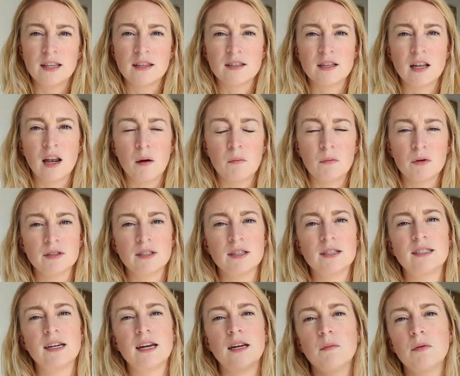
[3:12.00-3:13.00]
that's a lot more
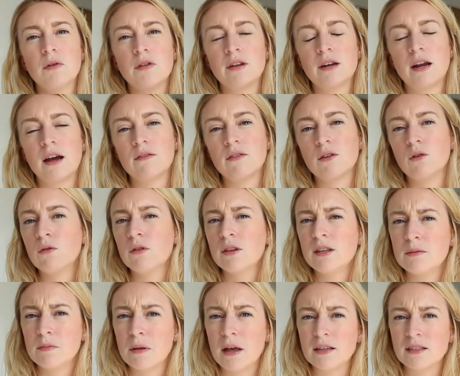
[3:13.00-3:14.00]
sustainable than having all
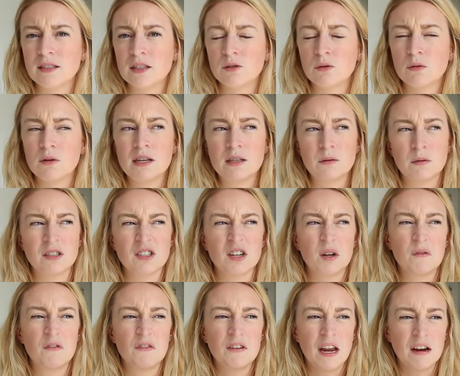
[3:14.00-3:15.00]
these plastic toys, which
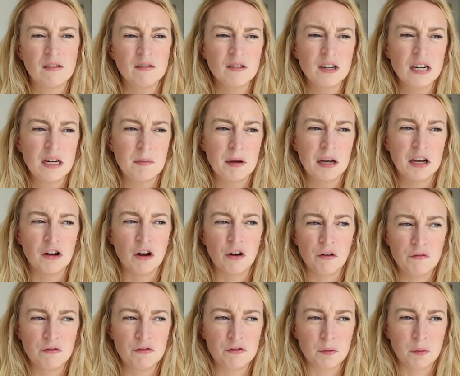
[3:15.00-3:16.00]
I've never really been
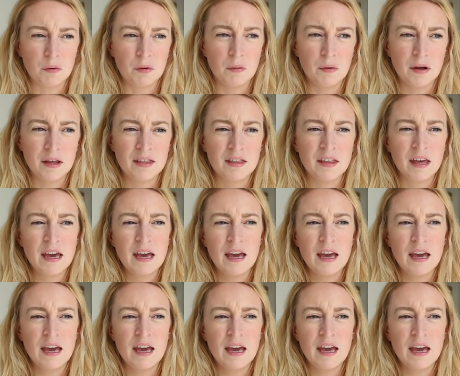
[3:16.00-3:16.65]
comfortable with